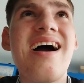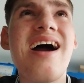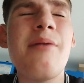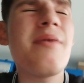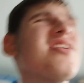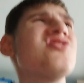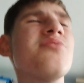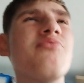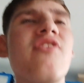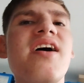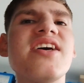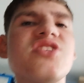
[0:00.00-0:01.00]
Am I
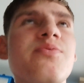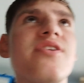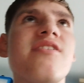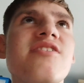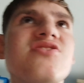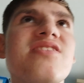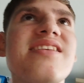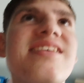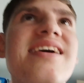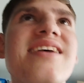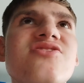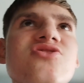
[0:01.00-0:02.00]
surprised because then
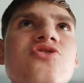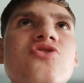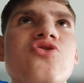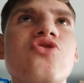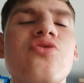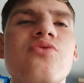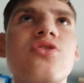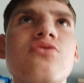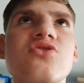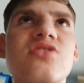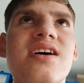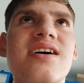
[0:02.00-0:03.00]
they introduced new
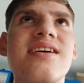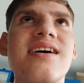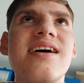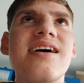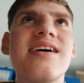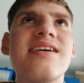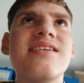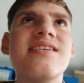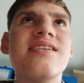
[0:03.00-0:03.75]
rules that